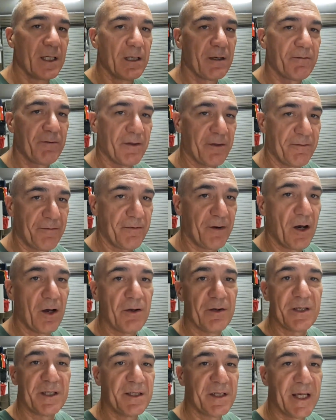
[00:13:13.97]
for the
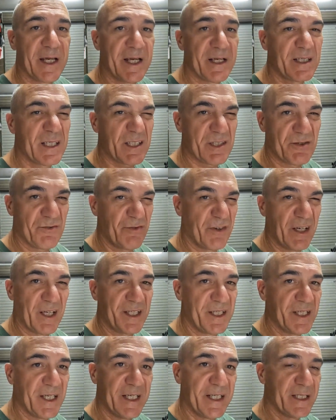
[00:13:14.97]
phone in there. It doesn't
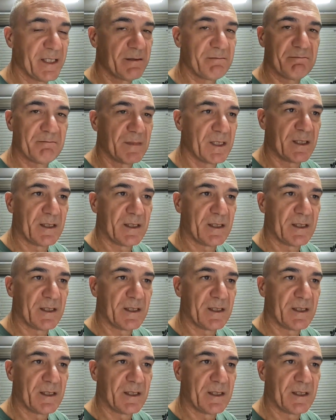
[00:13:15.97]
really need it.